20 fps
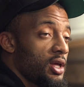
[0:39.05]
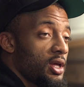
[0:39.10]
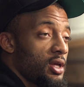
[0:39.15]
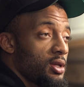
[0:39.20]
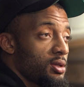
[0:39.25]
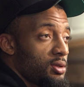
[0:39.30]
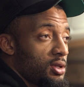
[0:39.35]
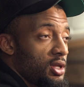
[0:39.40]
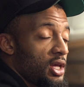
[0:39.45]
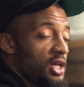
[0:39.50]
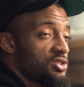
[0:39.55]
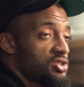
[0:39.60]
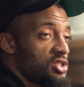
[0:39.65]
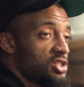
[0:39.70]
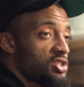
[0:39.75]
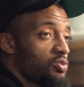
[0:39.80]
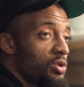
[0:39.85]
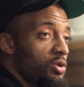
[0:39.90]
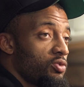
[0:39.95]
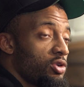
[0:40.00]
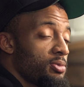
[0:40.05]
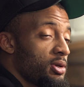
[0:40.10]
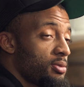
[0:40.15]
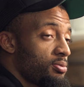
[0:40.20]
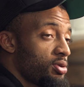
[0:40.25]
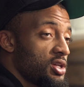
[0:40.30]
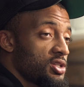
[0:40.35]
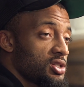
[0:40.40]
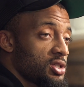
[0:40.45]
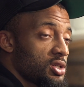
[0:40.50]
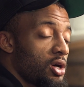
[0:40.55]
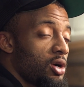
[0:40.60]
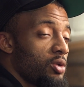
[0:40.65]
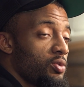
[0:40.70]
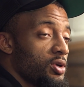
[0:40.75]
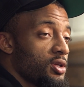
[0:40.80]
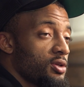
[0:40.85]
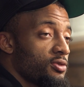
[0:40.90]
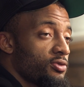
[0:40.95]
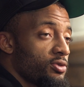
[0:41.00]
and that's just what we've been preaching all
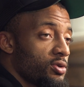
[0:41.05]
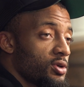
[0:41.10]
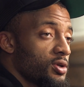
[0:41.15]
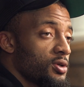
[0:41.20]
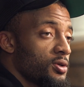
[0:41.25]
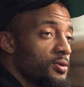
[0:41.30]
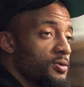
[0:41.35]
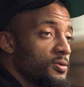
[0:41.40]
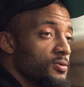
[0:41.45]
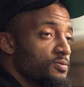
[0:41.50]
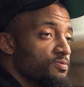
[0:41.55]
week, for real.